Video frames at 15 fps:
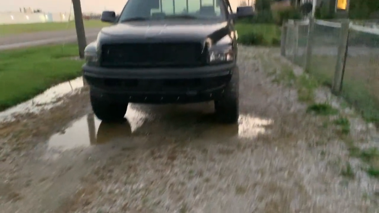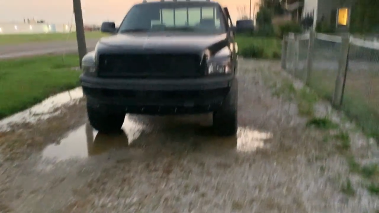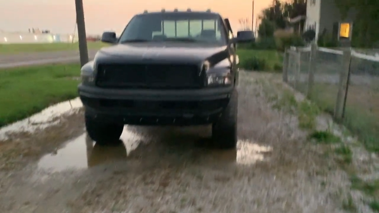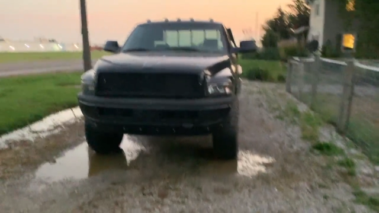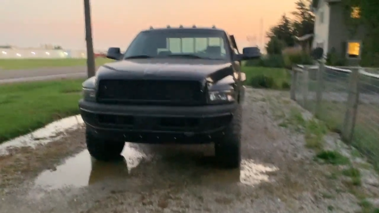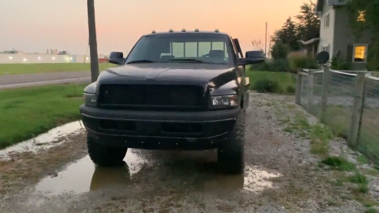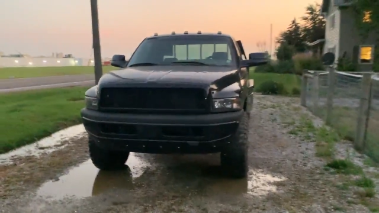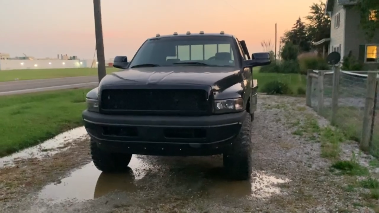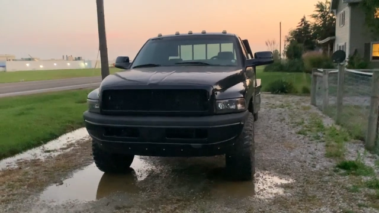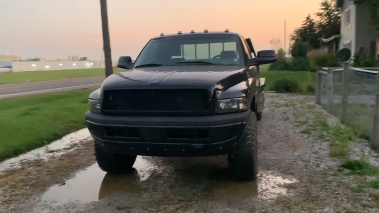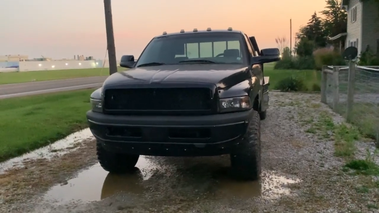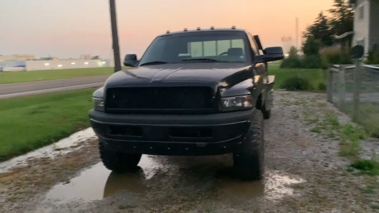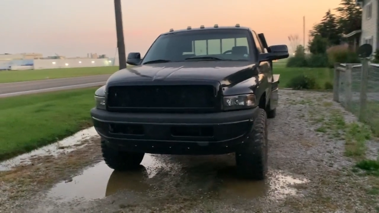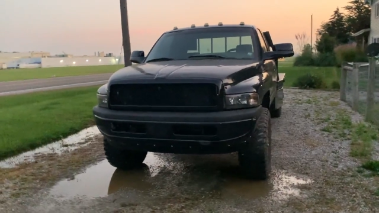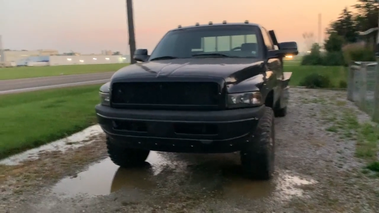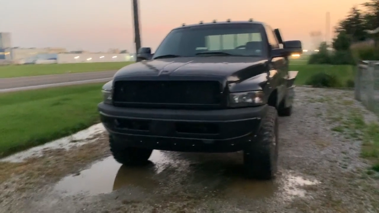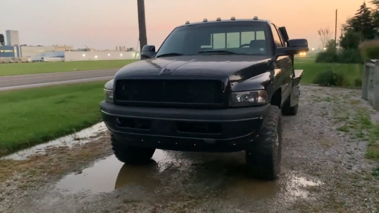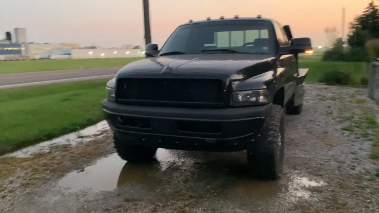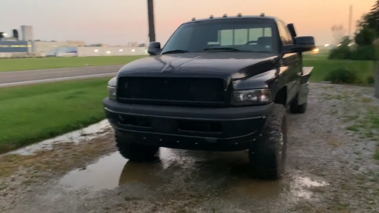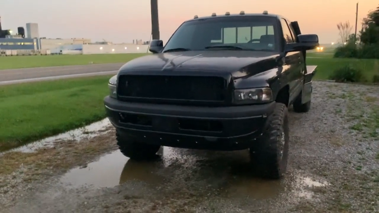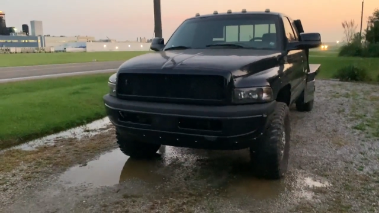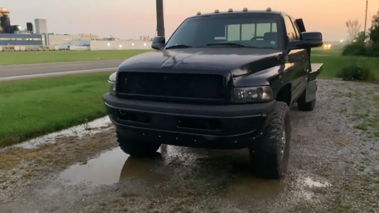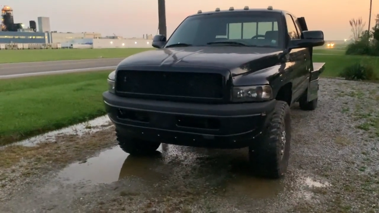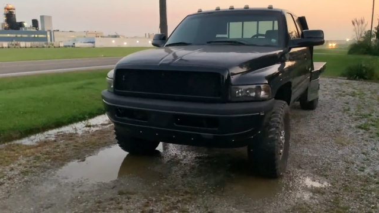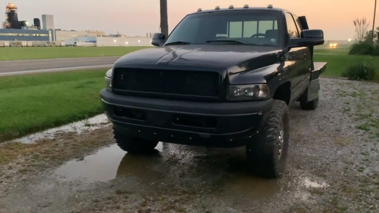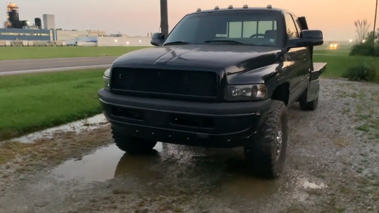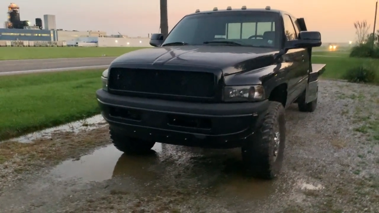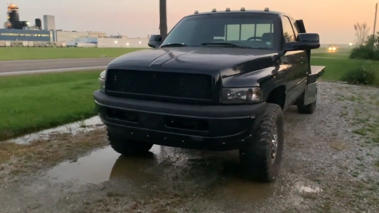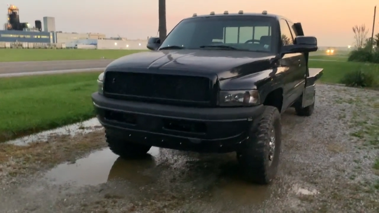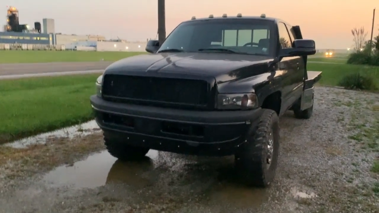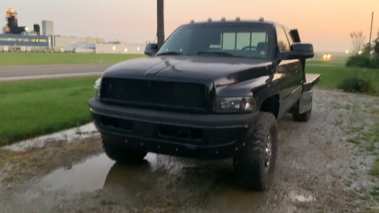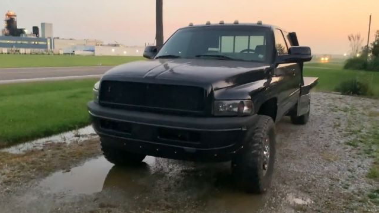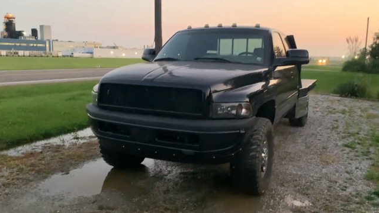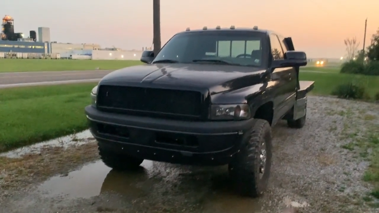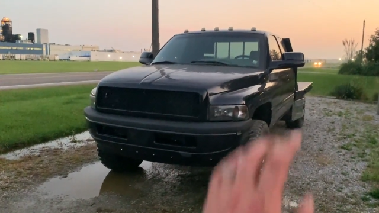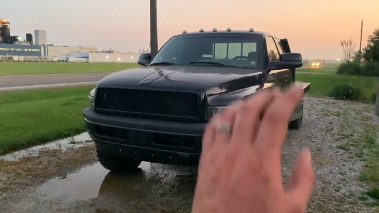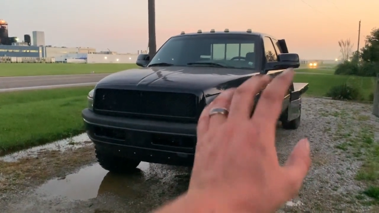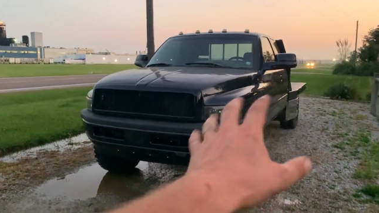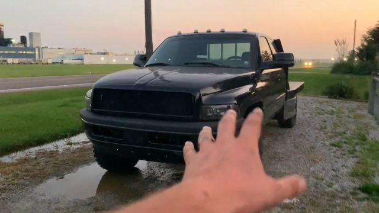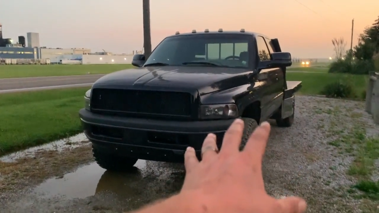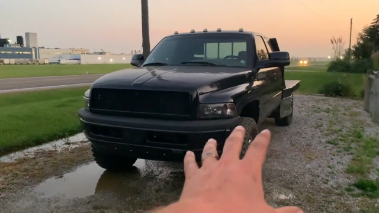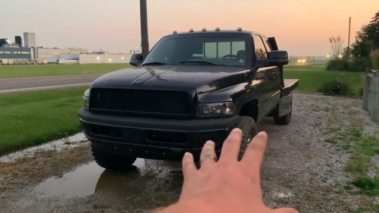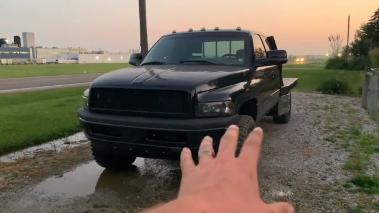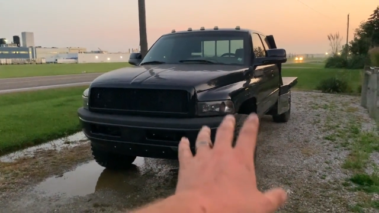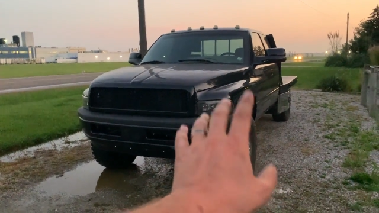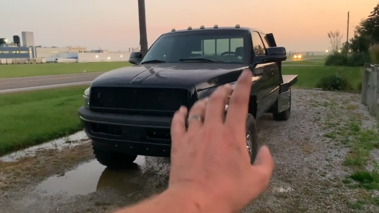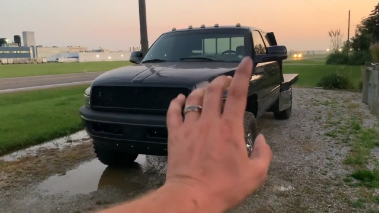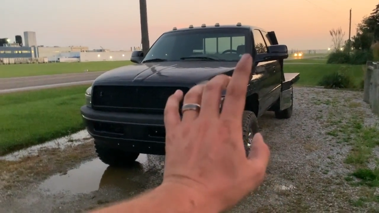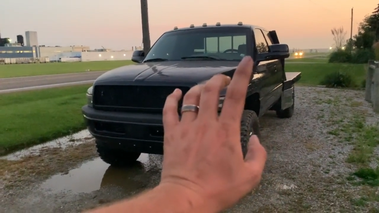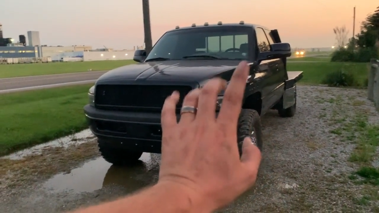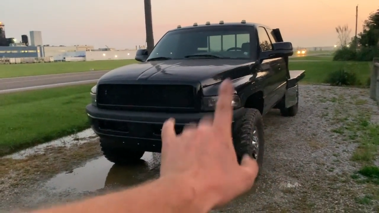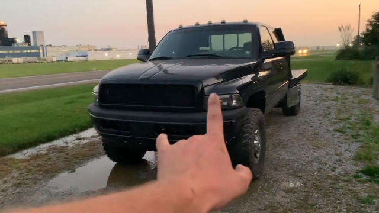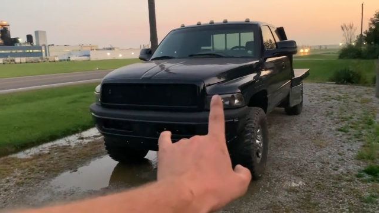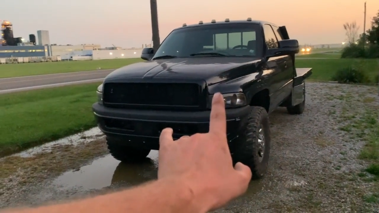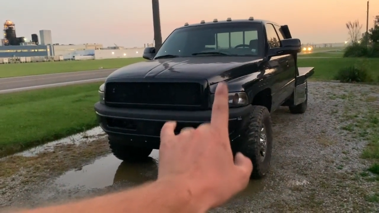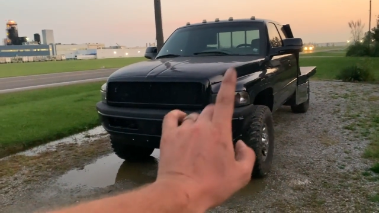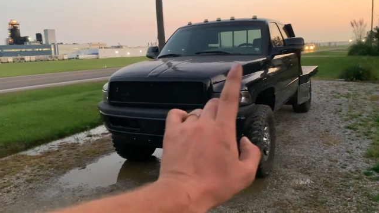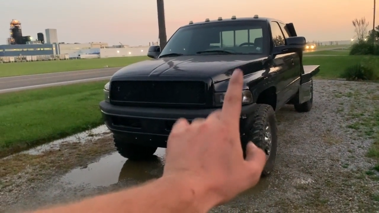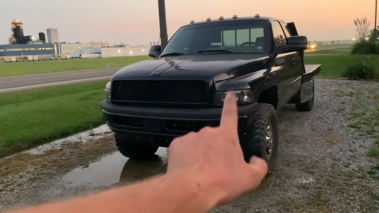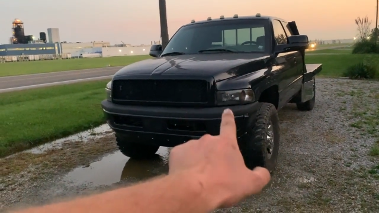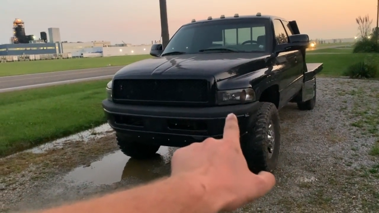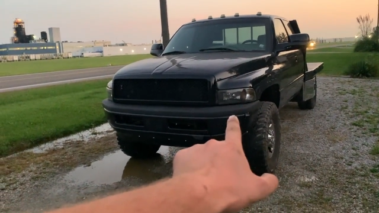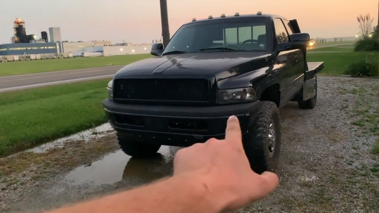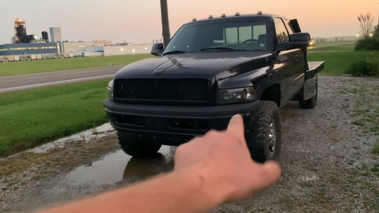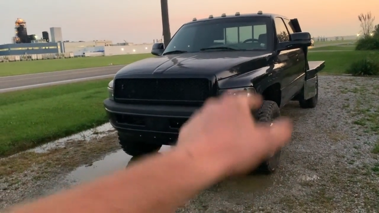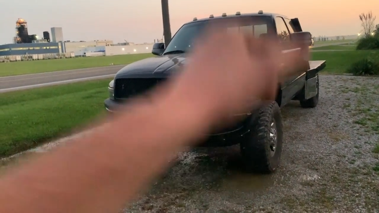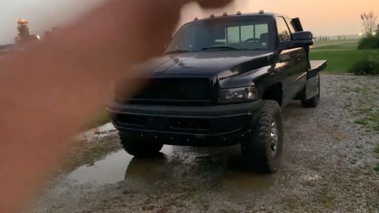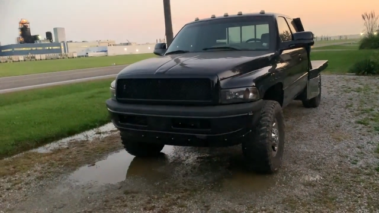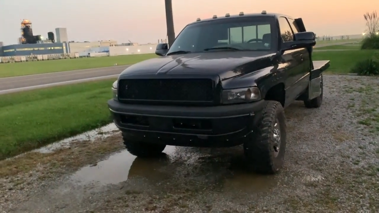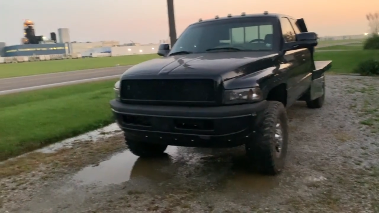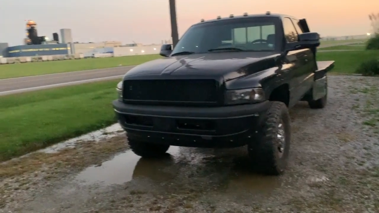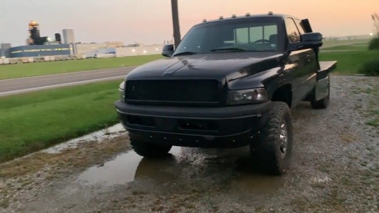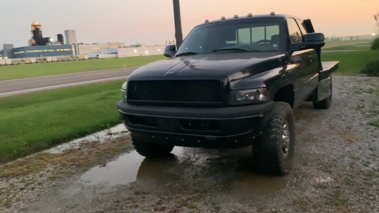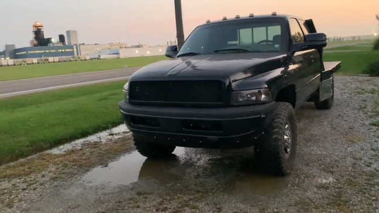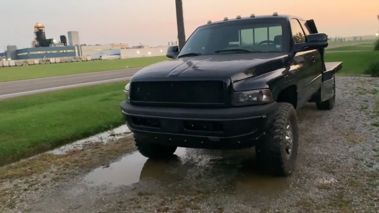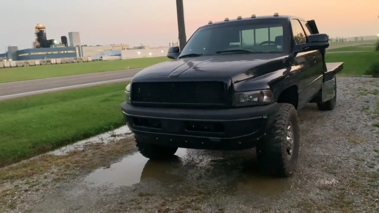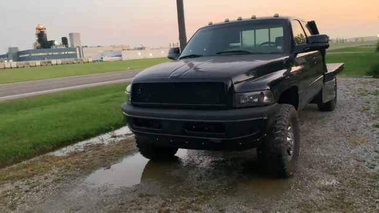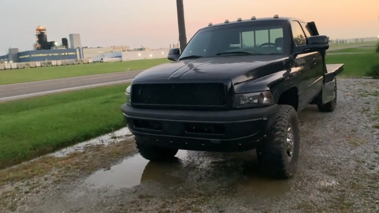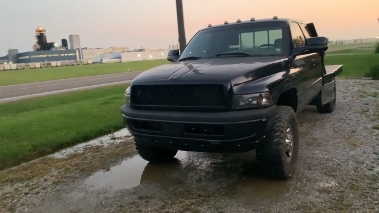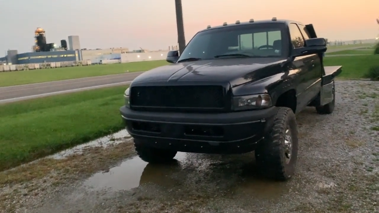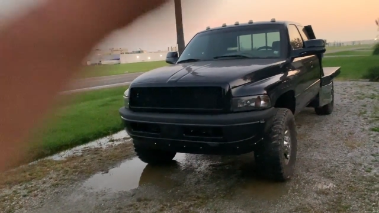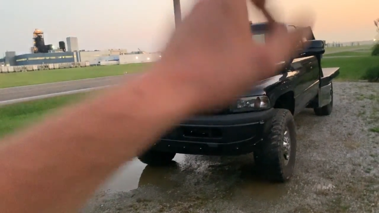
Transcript: [unreadable: no face in view]